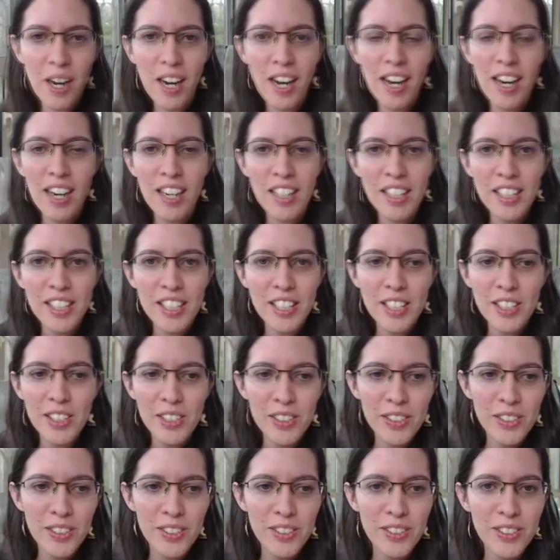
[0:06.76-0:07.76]
are
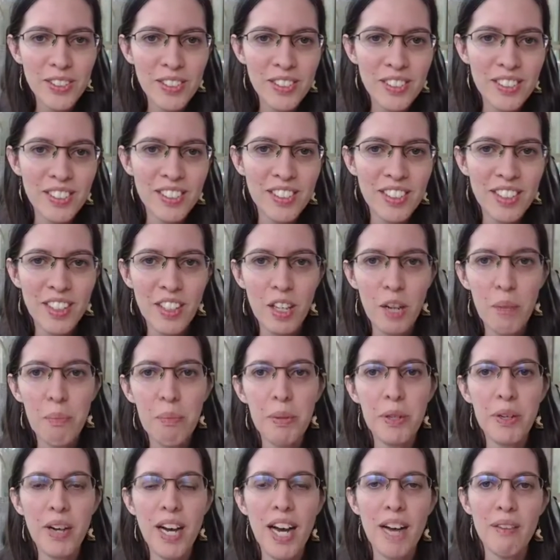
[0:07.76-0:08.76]
you? Hope
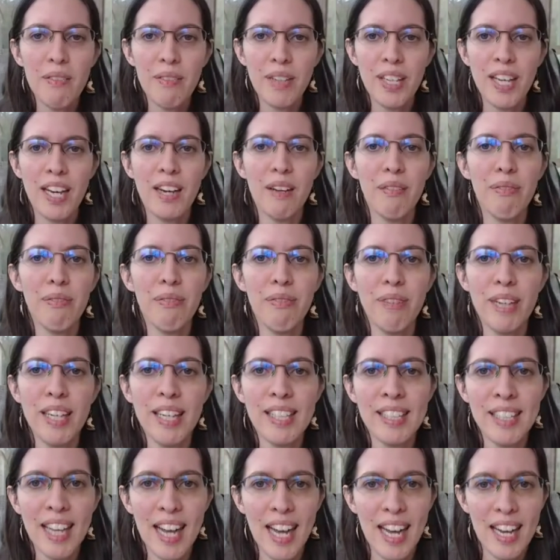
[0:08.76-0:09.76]
you're having a
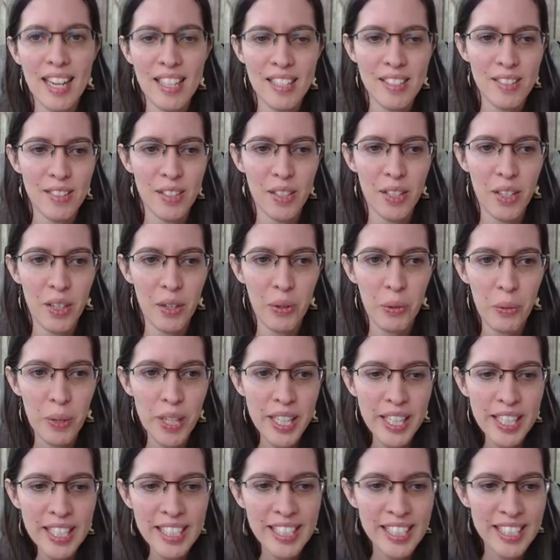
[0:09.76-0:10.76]
fantastic
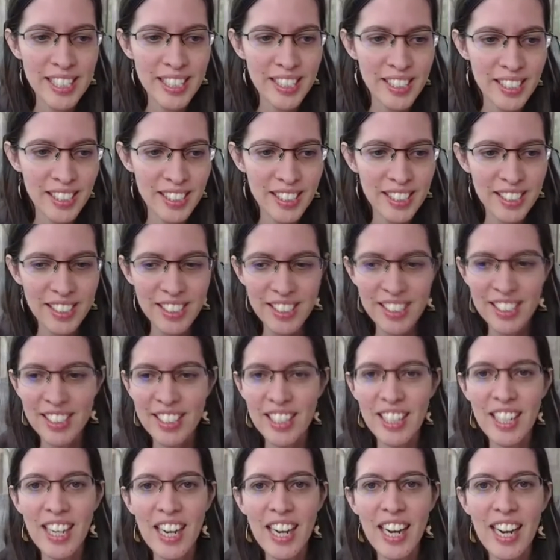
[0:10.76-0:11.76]
week.
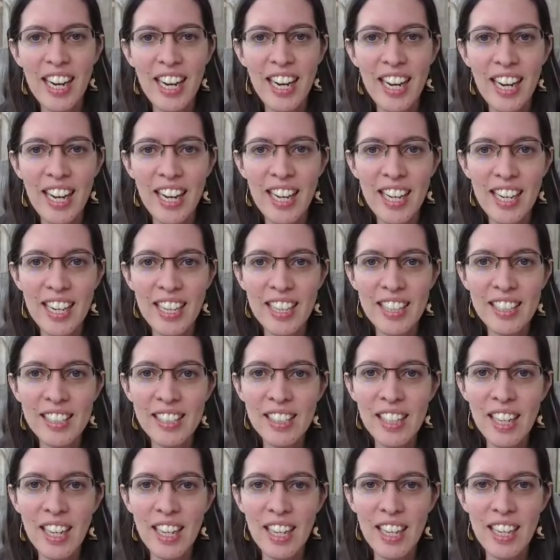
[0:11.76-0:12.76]

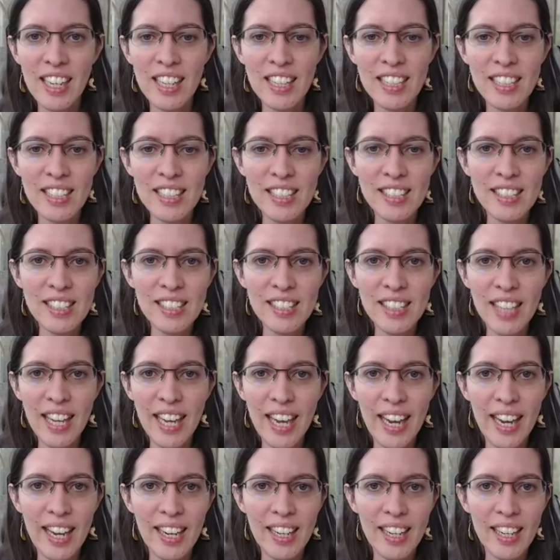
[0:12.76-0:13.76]
And this is
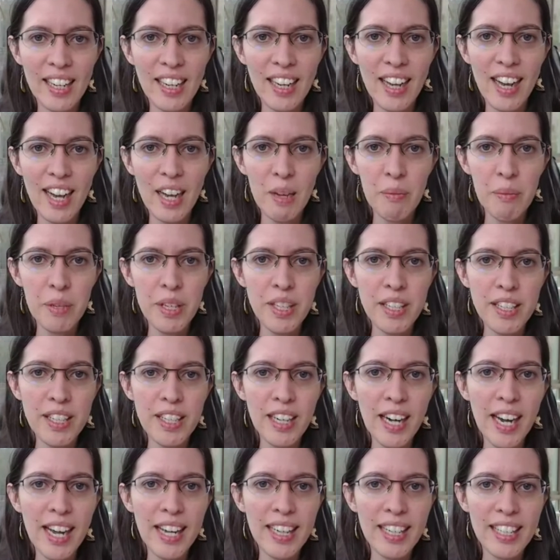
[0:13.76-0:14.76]
Anna. I'm
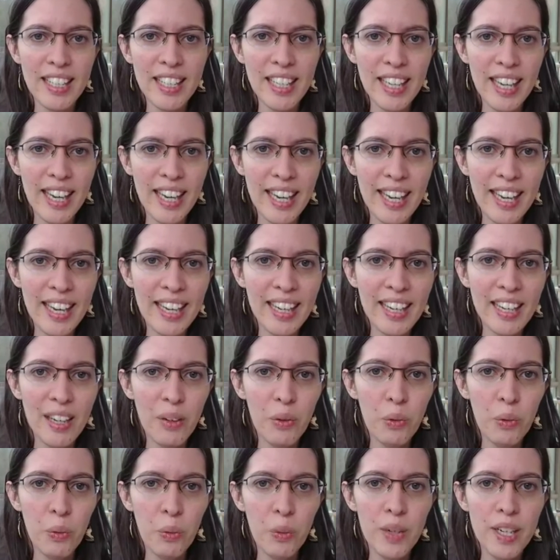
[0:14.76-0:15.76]
here again
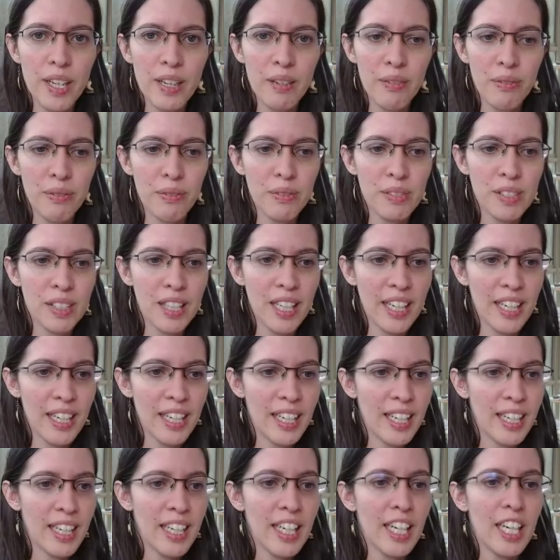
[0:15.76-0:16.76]
with
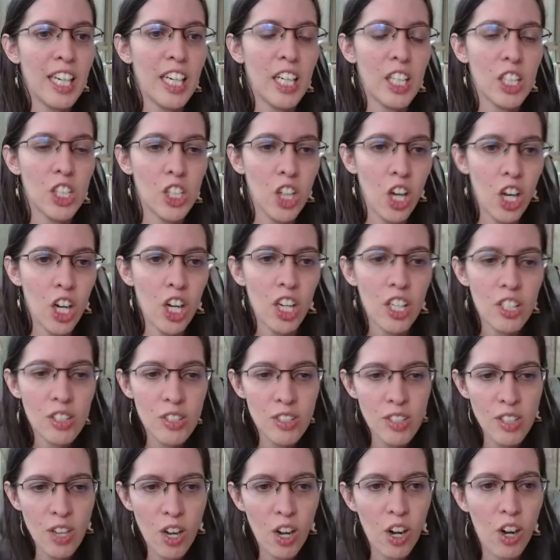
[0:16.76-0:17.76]
the
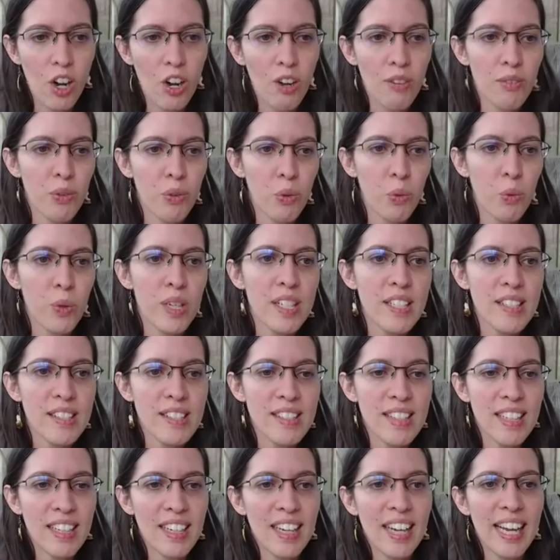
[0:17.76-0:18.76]
dose of
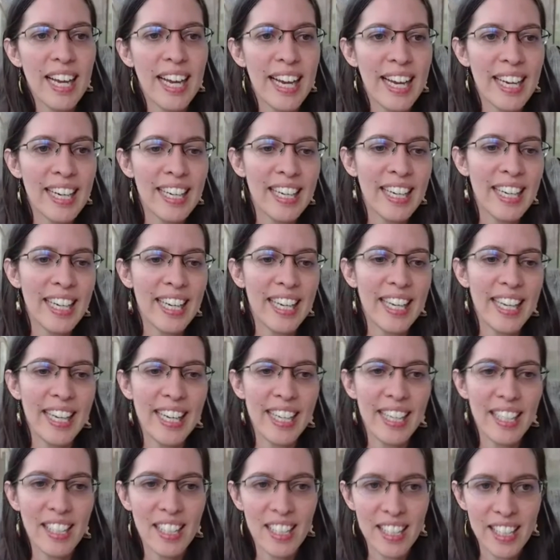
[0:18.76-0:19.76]
wisdom and
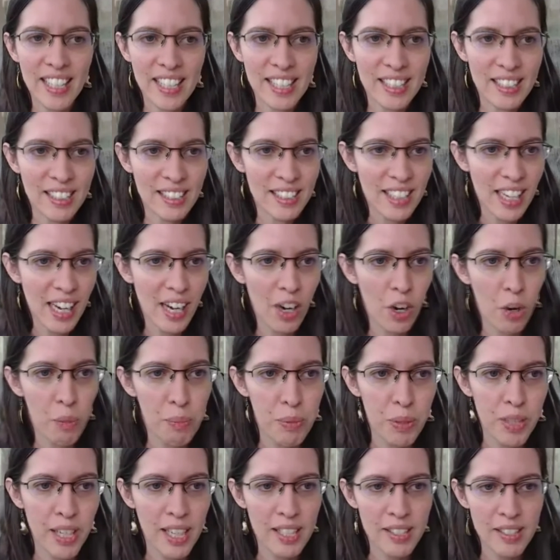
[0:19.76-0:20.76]
healing. I hope
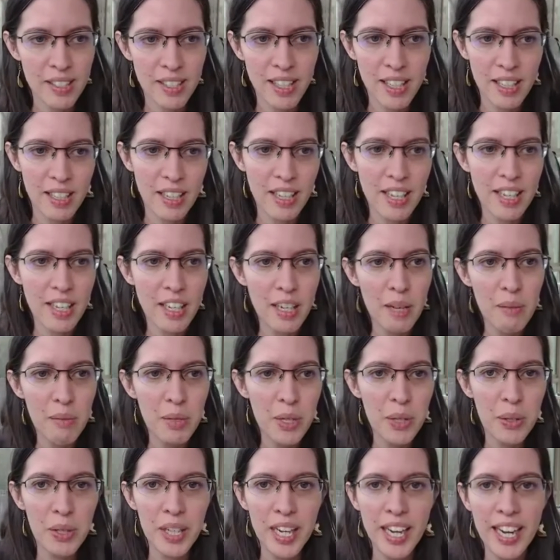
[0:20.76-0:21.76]
you guys can hear
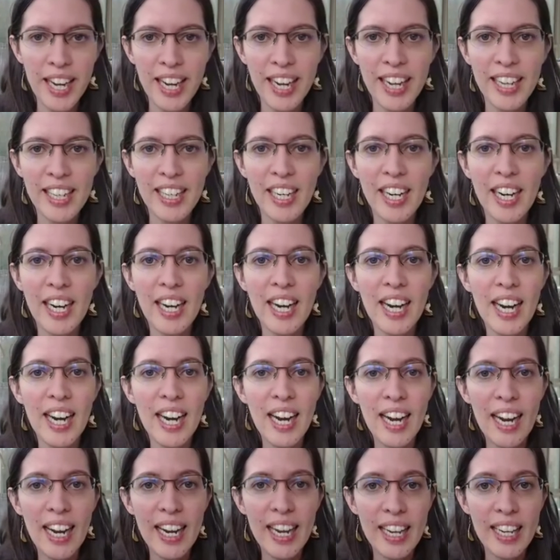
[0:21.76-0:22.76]
me okay.
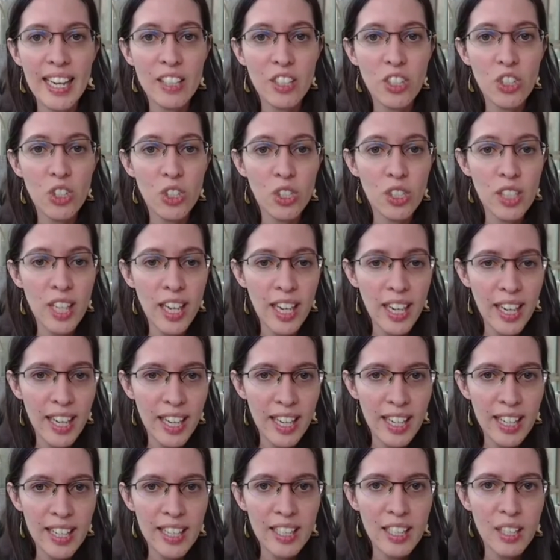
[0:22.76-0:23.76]
And
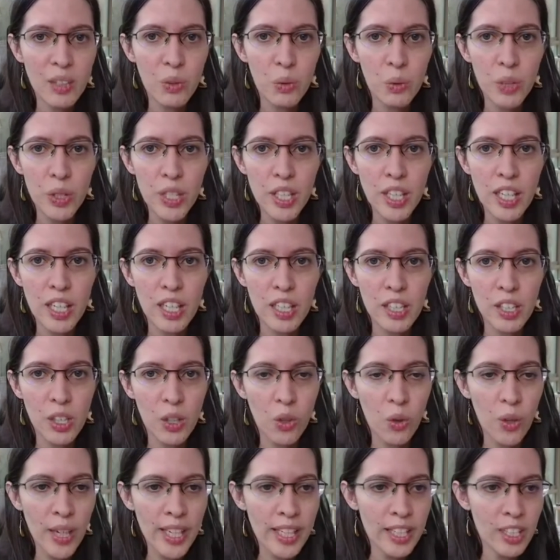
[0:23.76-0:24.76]
today we are
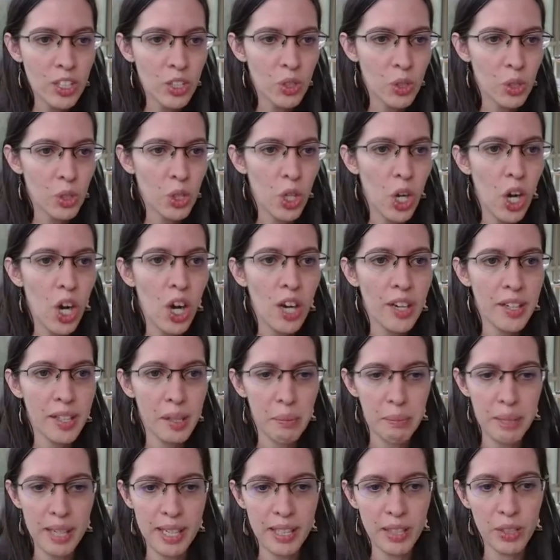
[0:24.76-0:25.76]
going to talk
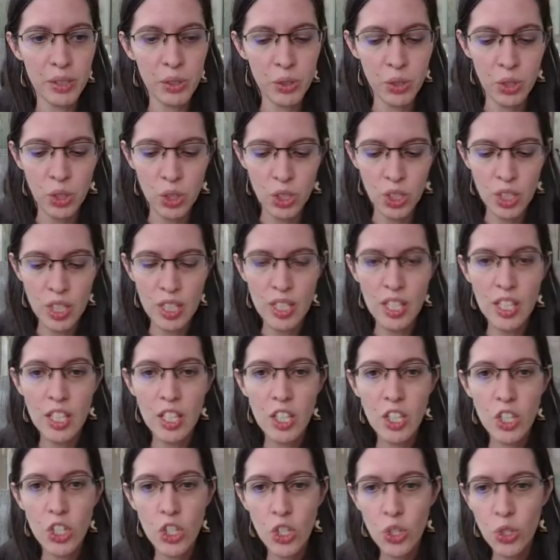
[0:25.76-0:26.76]
about
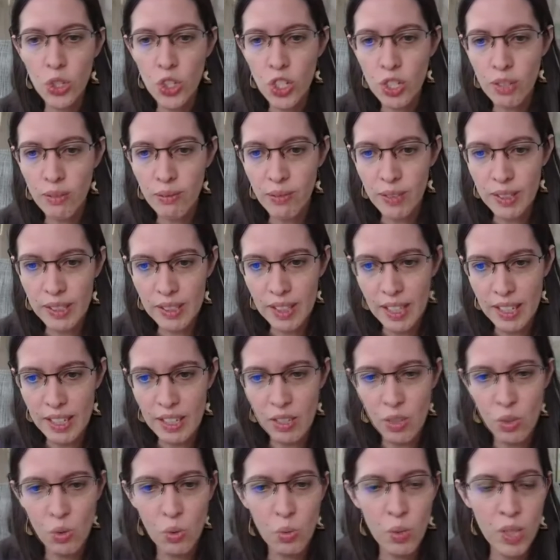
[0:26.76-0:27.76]
two different
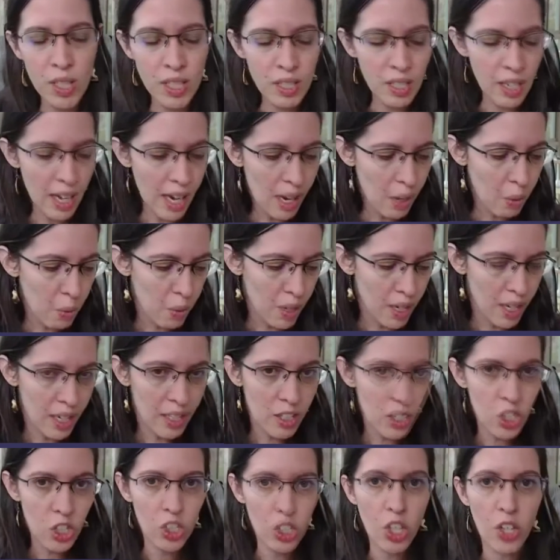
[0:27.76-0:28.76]
things. One, I
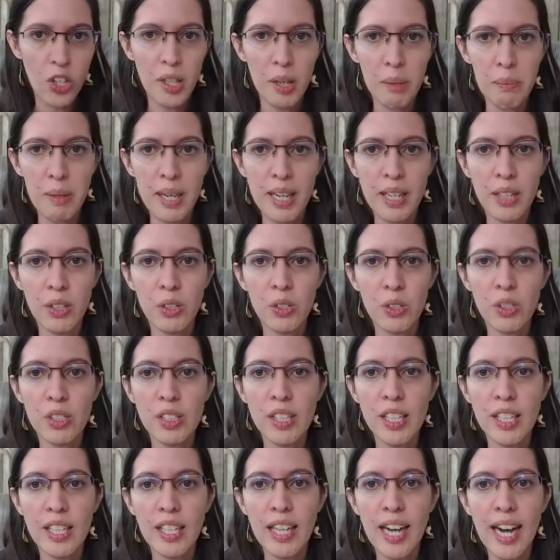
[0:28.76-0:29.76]
want to talk about
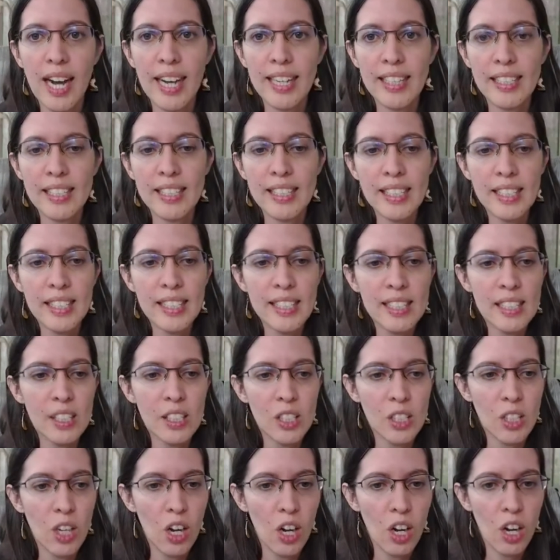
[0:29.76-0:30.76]
the
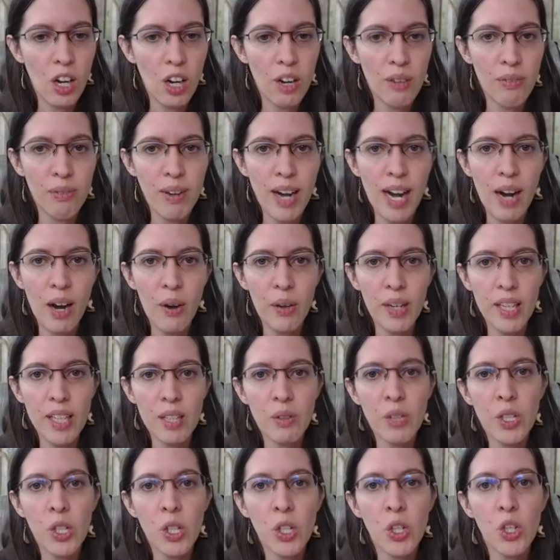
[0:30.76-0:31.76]
ideas of how can
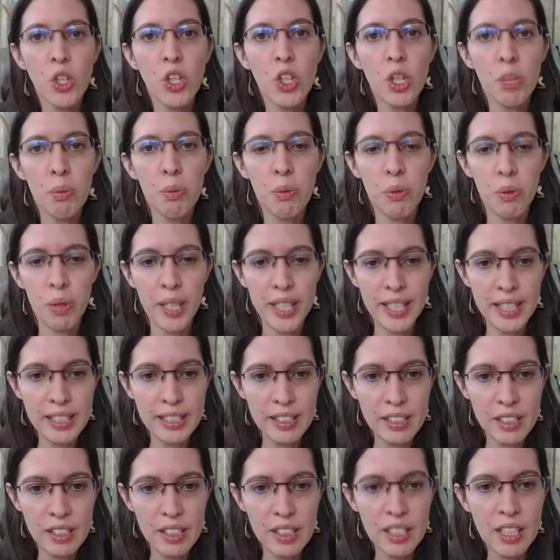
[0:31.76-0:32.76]
we
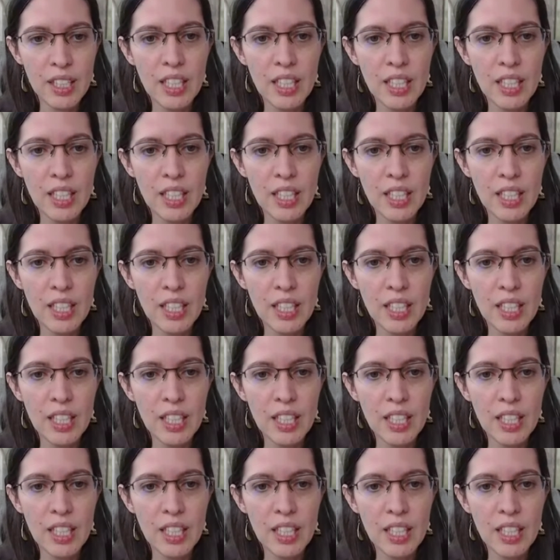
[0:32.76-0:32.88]
incorporate